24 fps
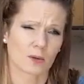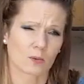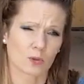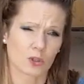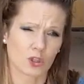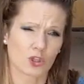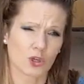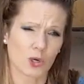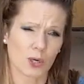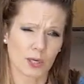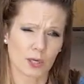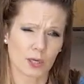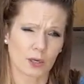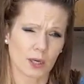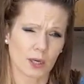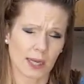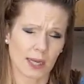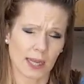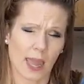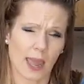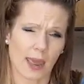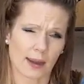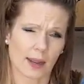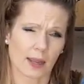it was
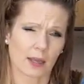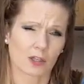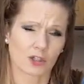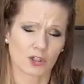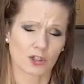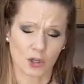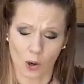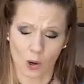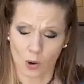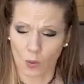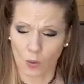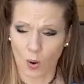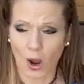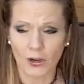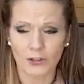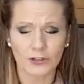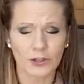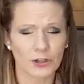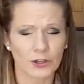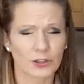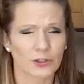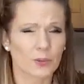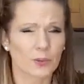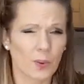triggering headaches. So I
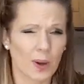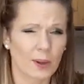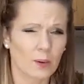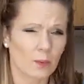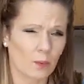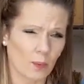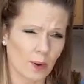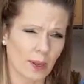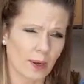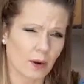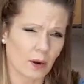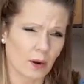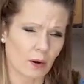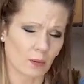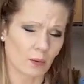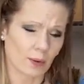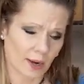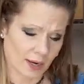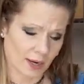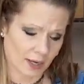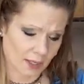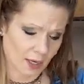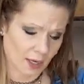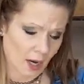took the White Widow
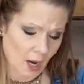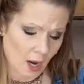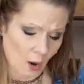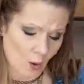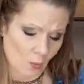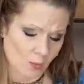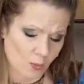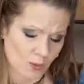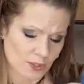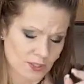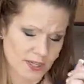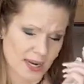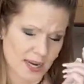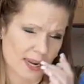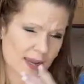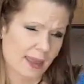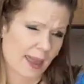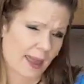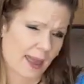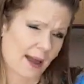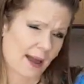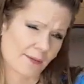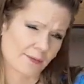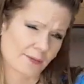and I would take
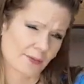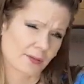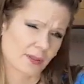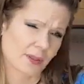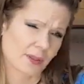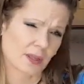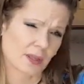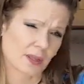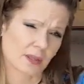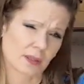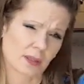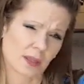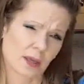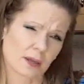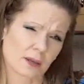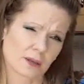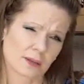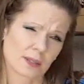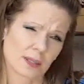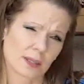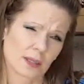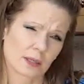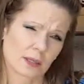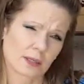half of
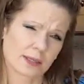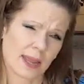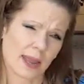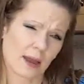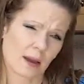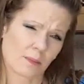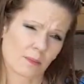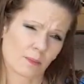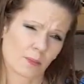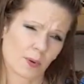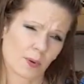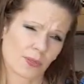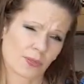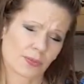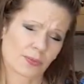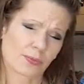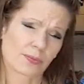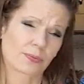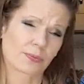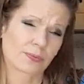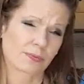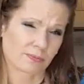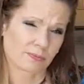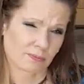the little dab with
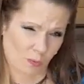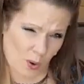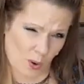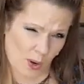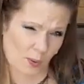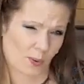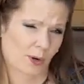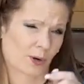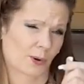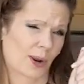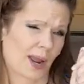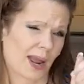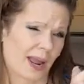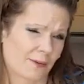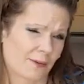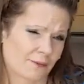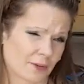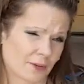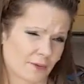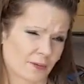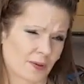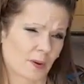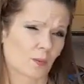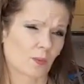White Widow, half
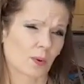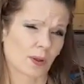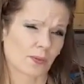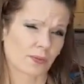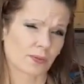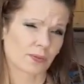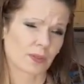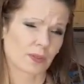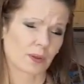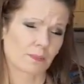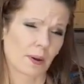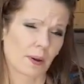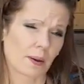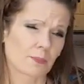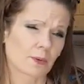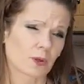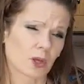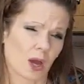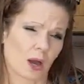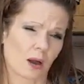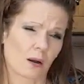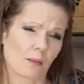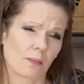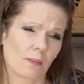of it with the
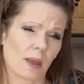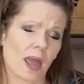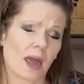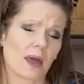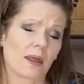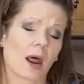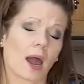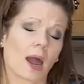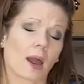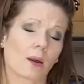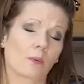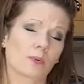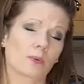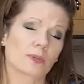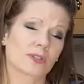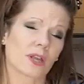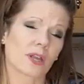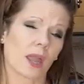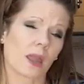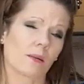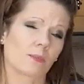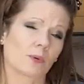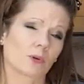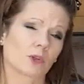bubblegum, and I was
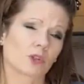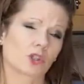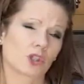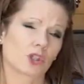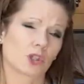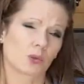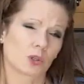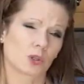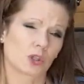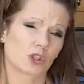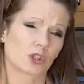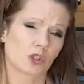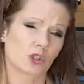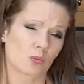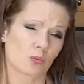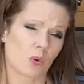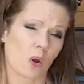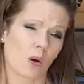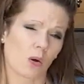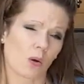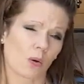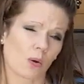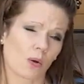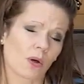able to
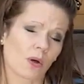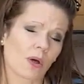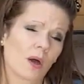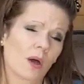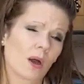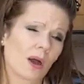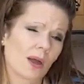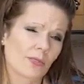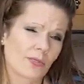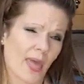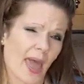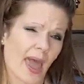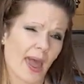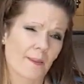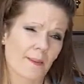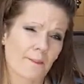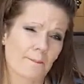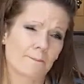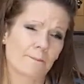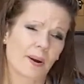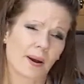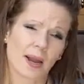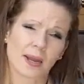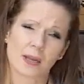control that
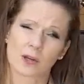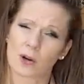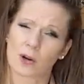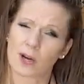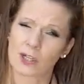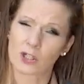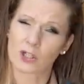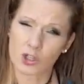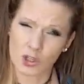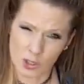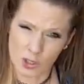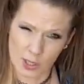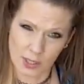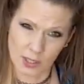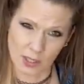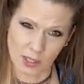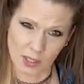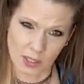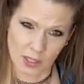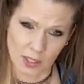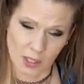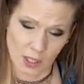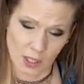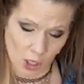migraine
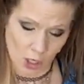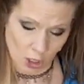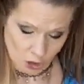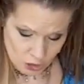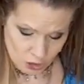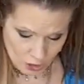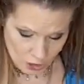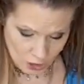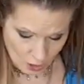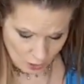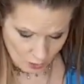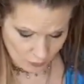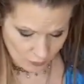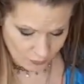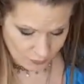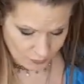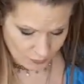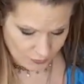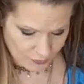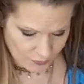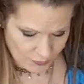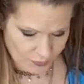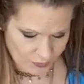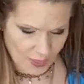trigger. So
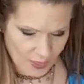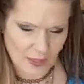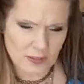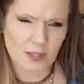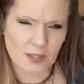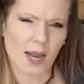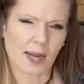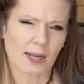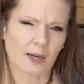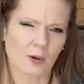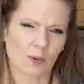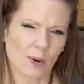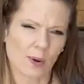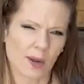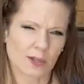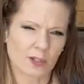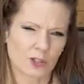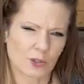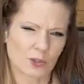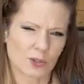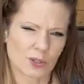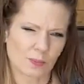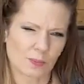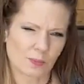that's kind of why I
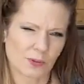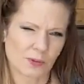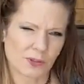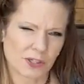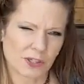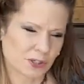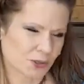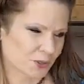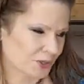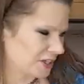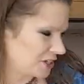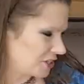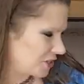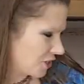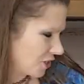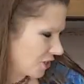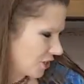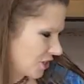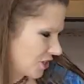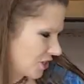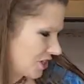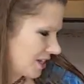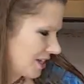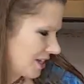do some of these
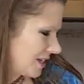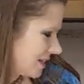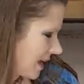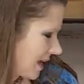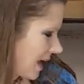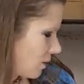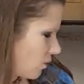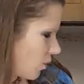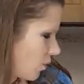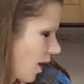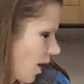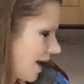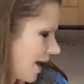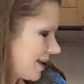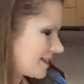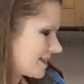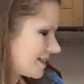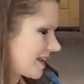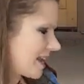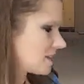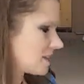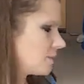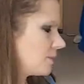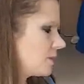researches and why it
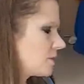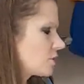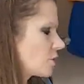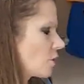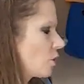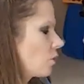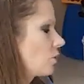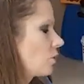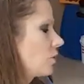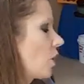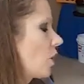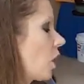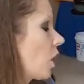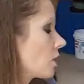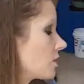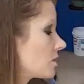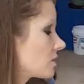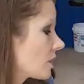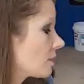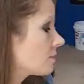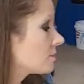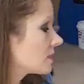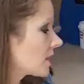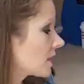takes me so long
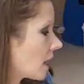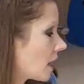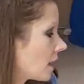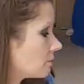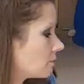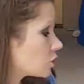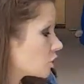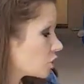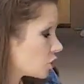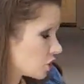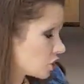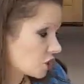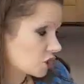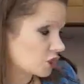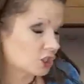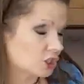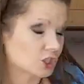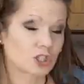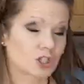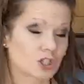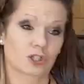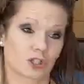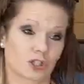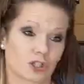sometimes
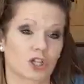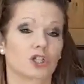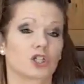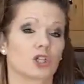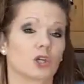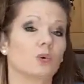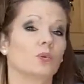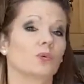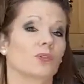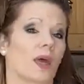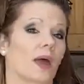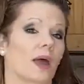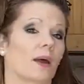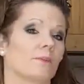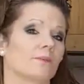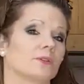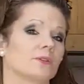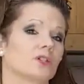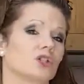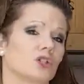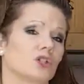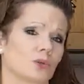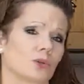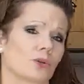to do
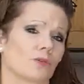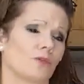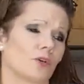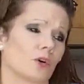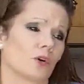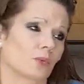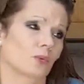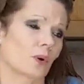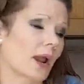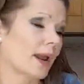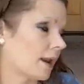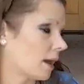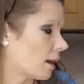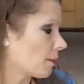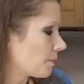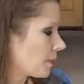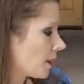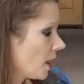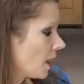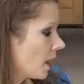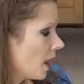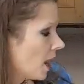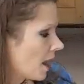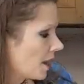the full write-up,
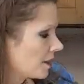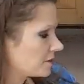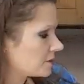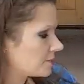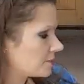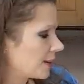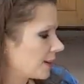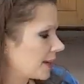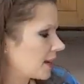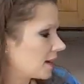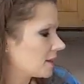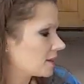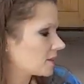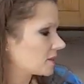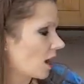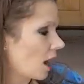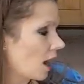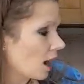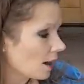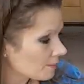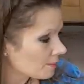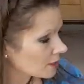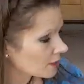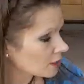is because
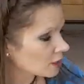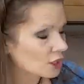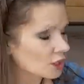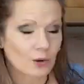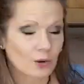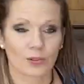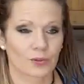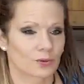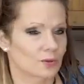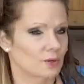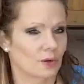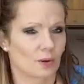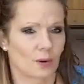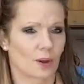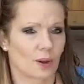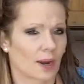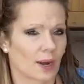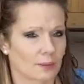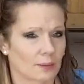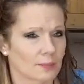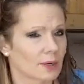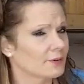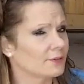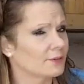I'm going to go through
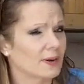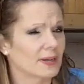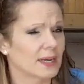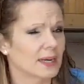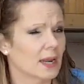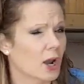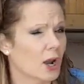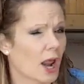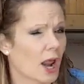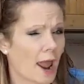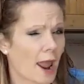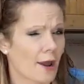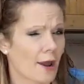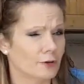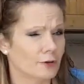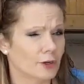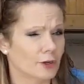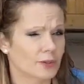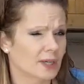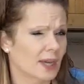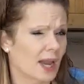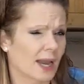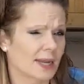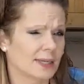and I'm going to find out
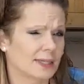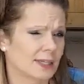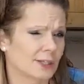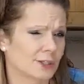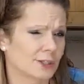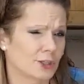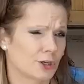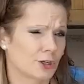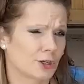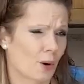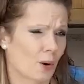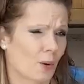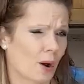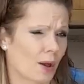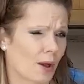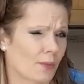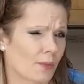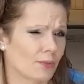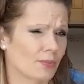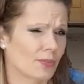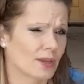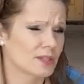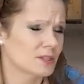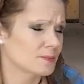everything I need to know
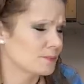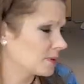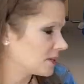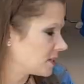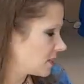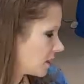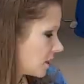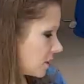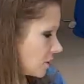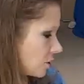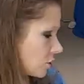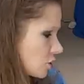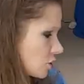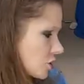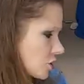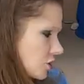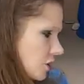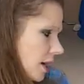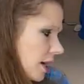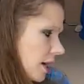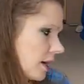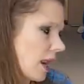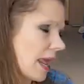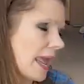on this particular
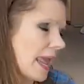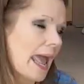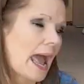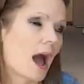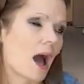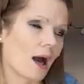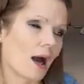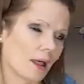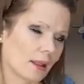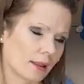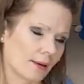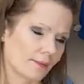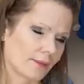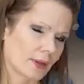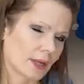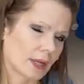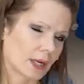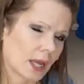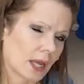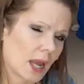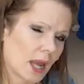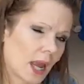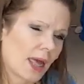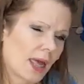strain, all of it.
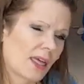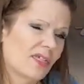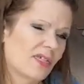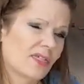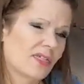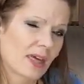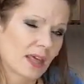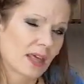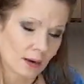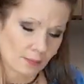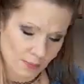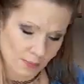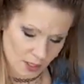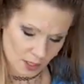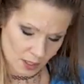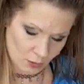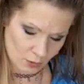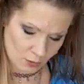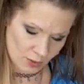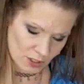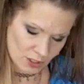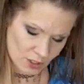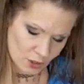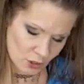Then I'm going
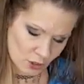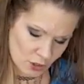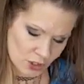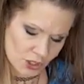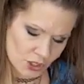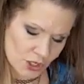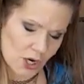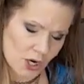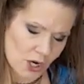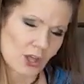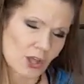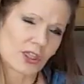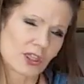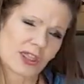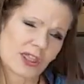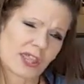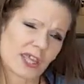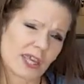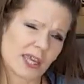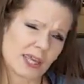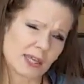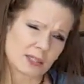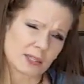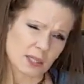to research
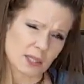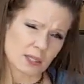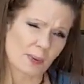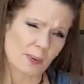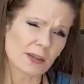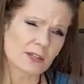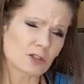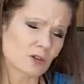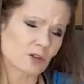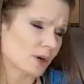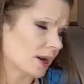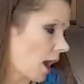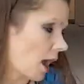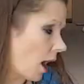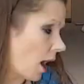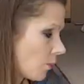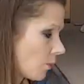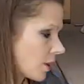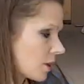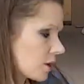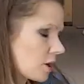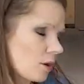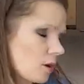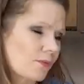the dispensary. I
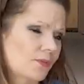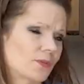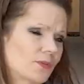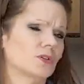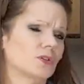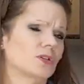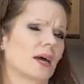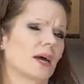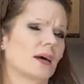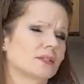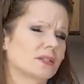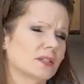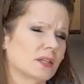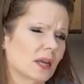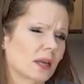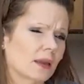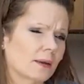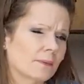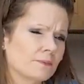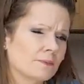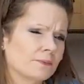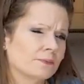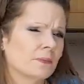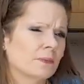want to know if they're
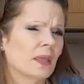testing.